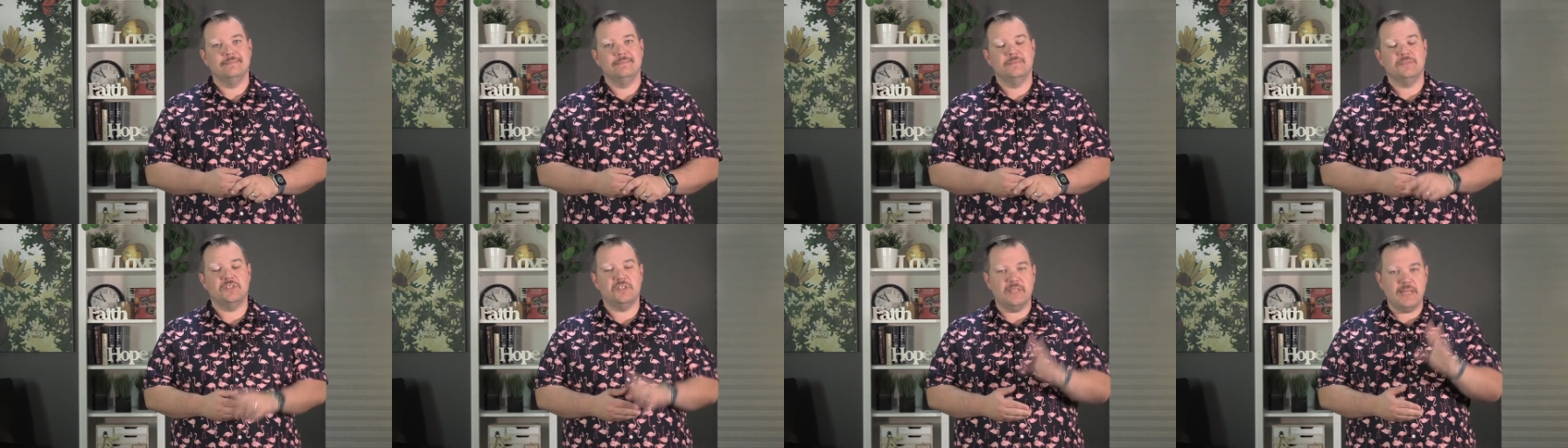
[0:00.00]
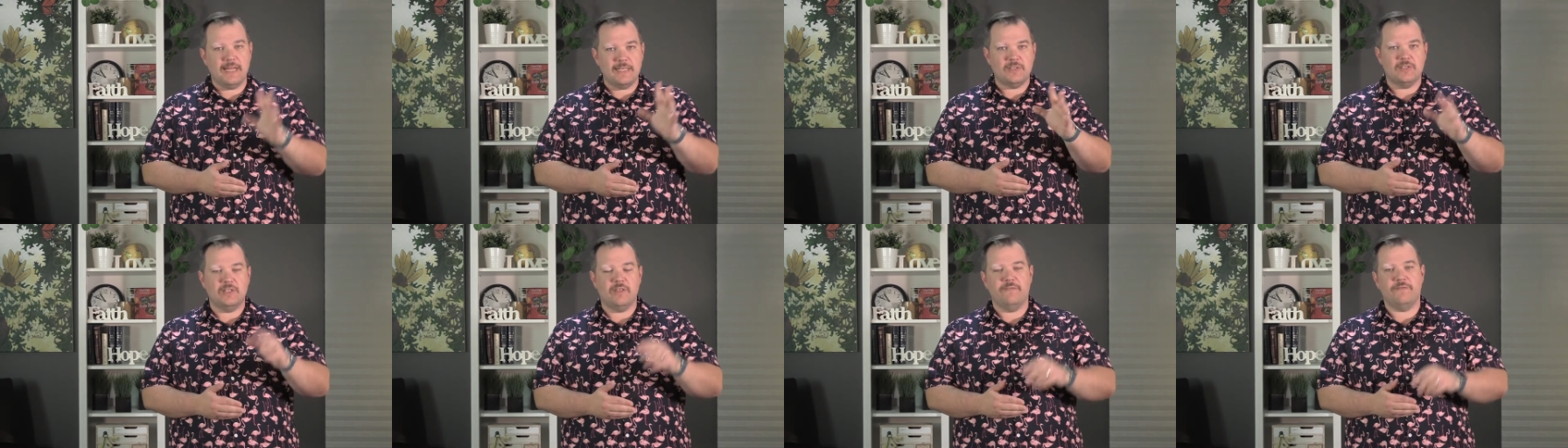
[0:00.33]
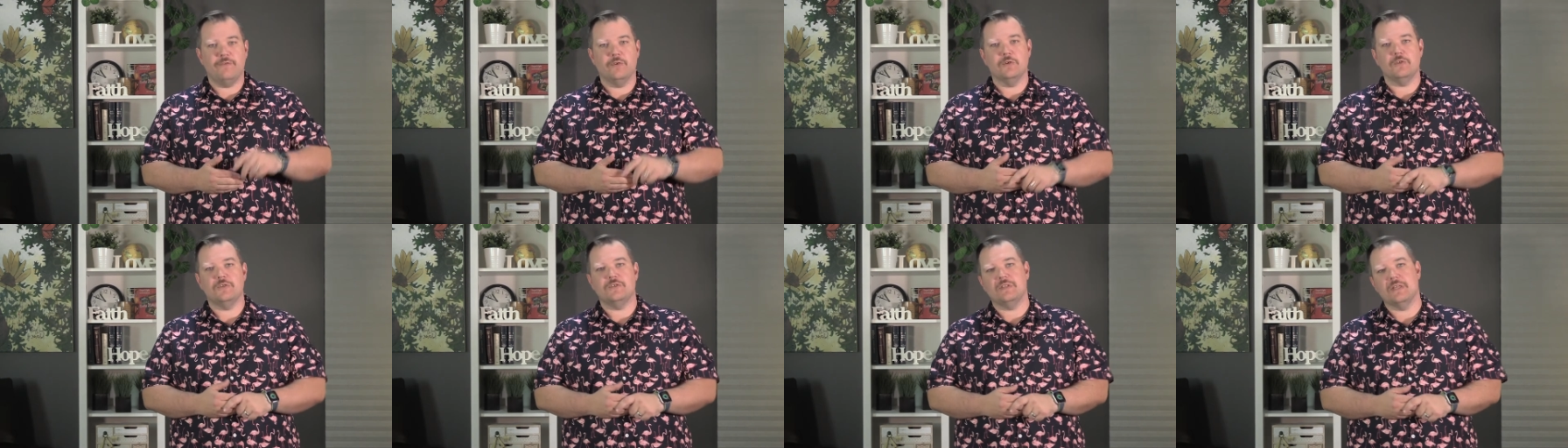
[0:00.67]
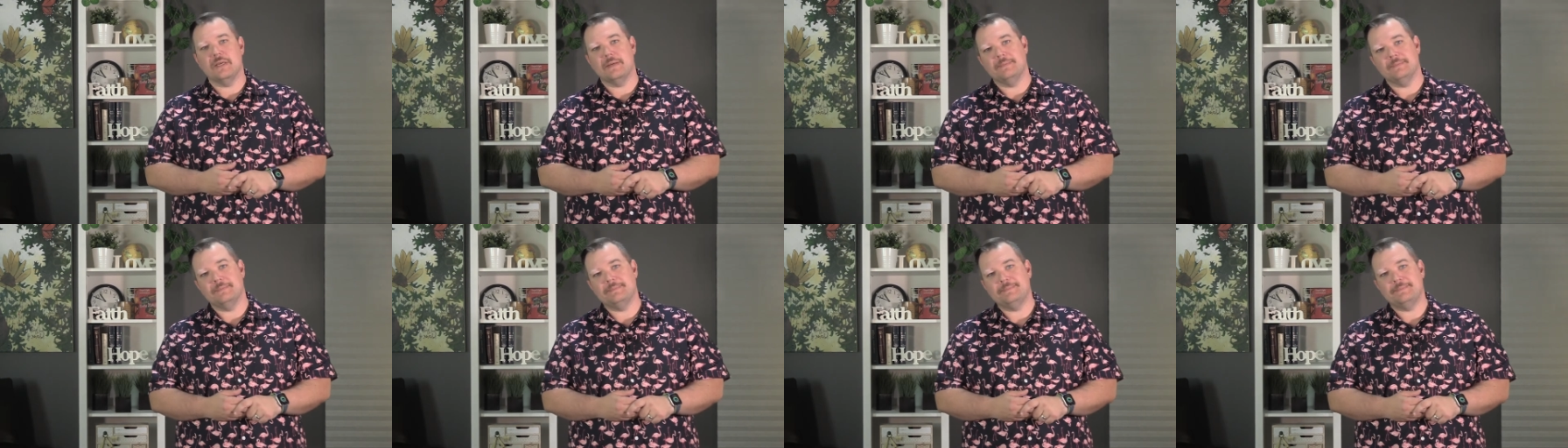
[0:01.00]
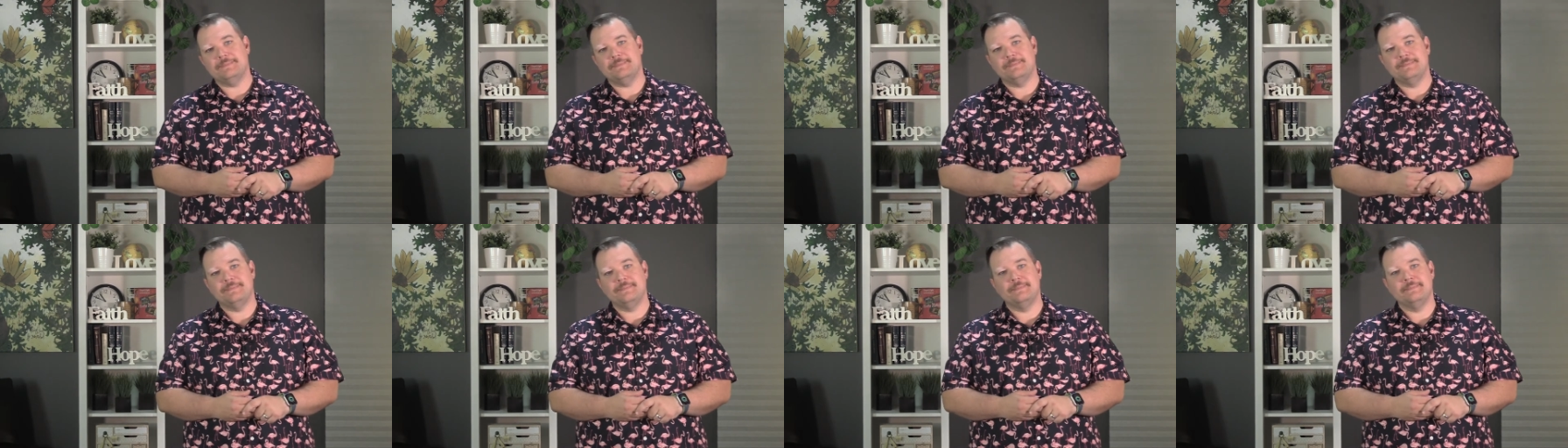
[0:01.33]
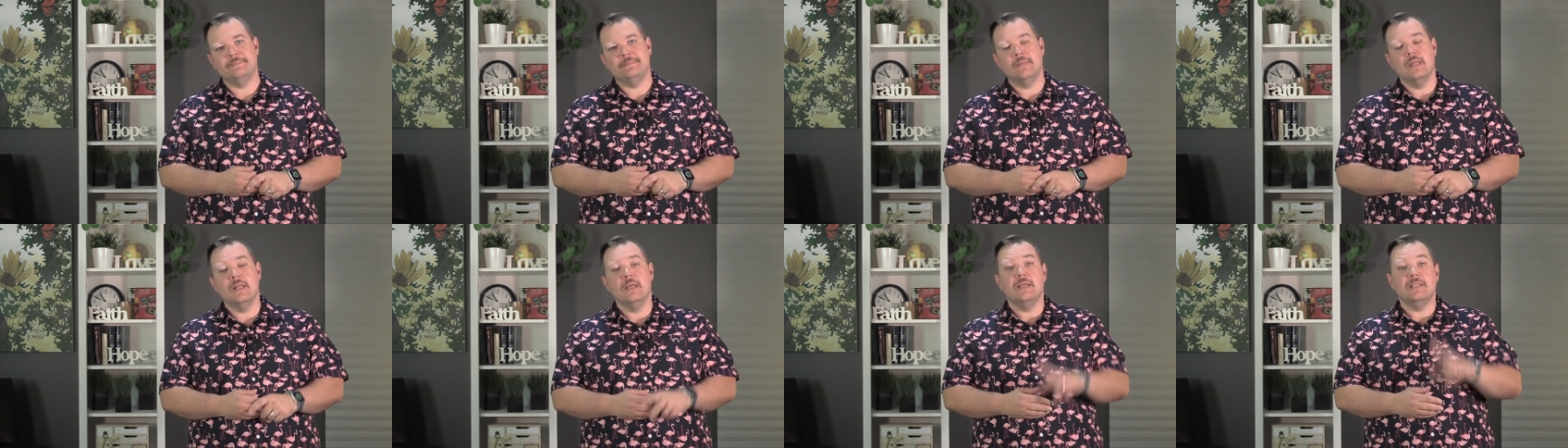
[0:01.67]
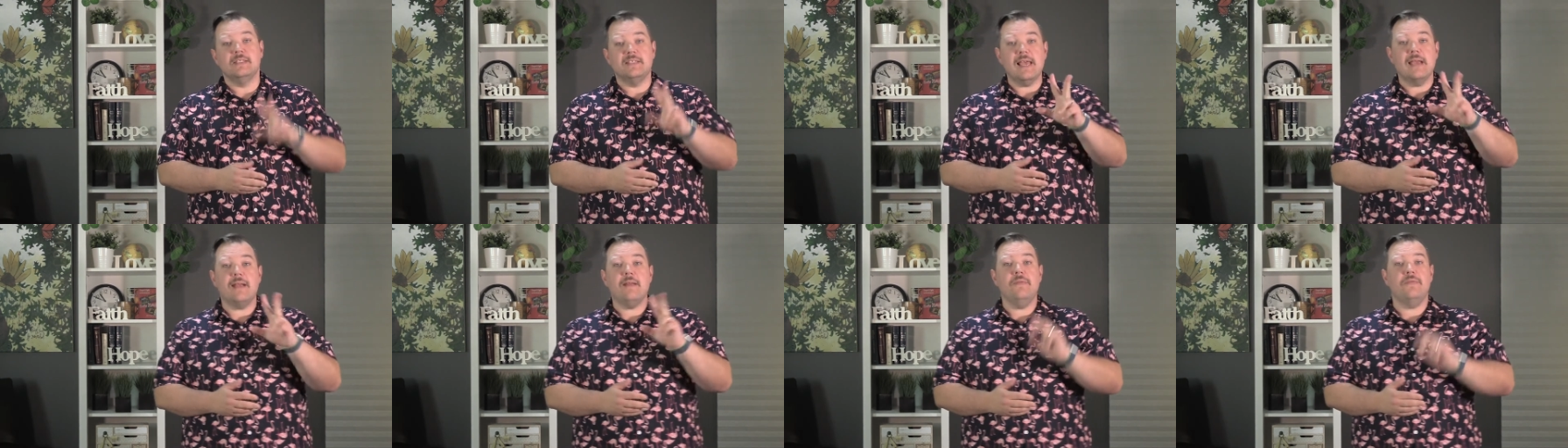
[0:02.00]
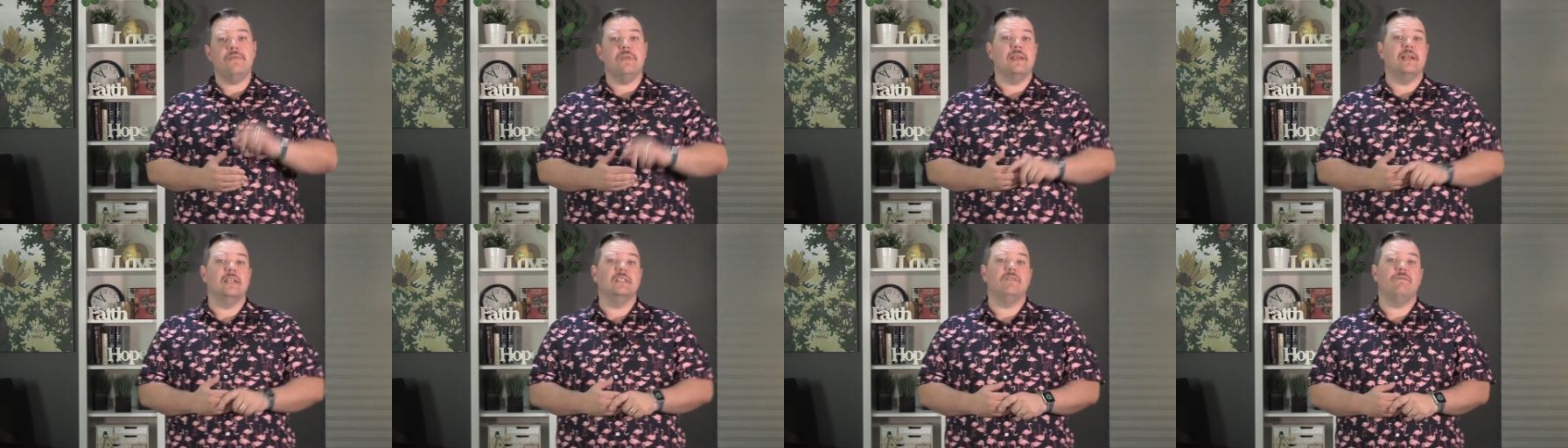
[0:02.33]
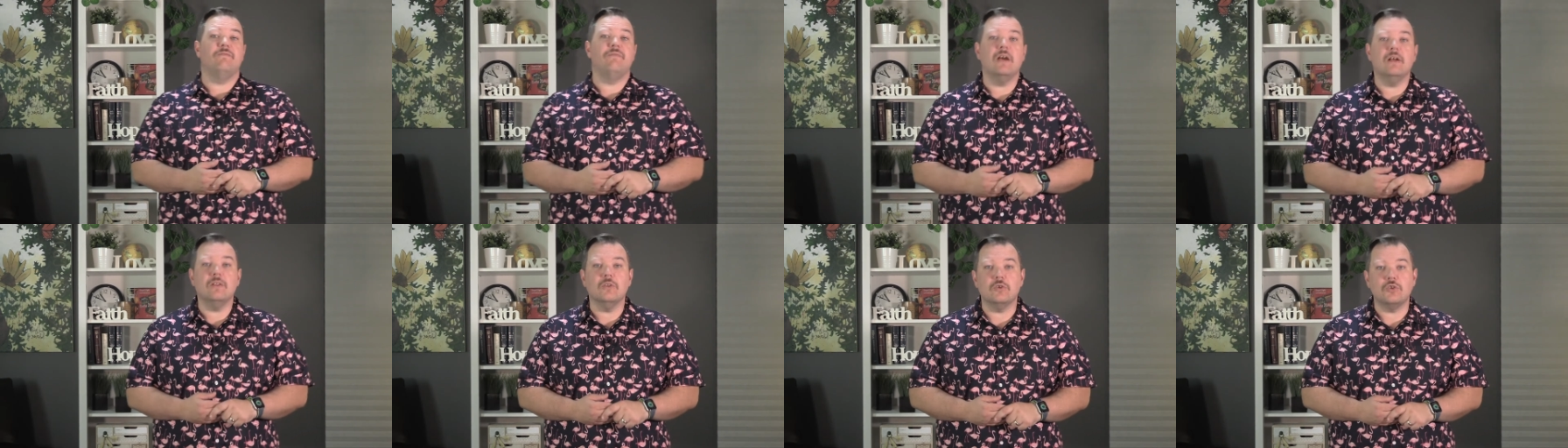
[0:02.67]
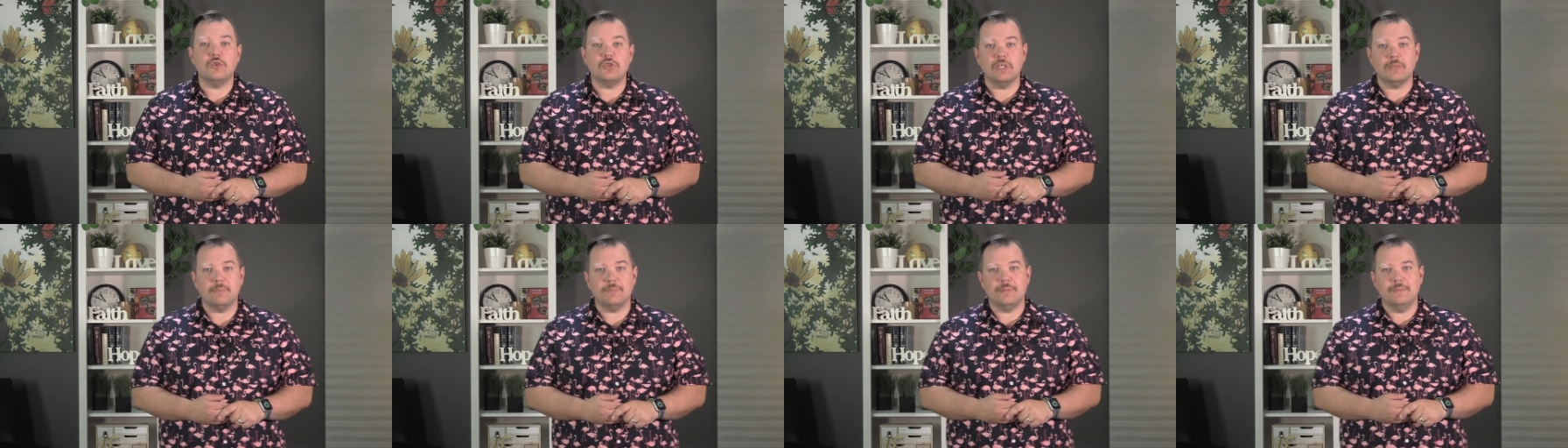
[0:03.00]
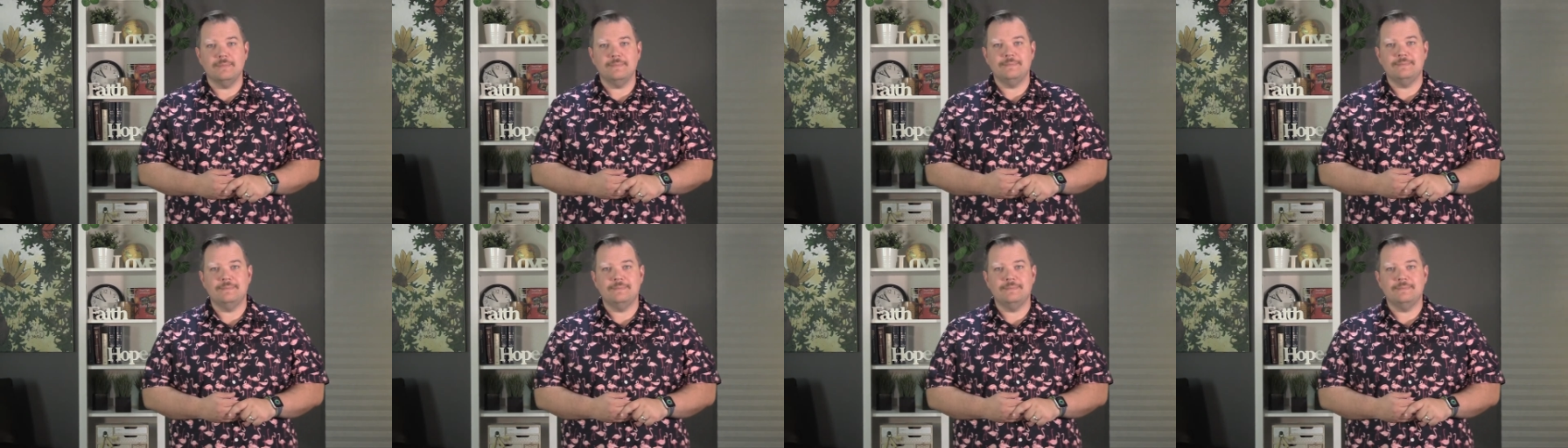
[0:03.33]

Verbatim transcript: So, that's the first thing. Second thing is fellowship.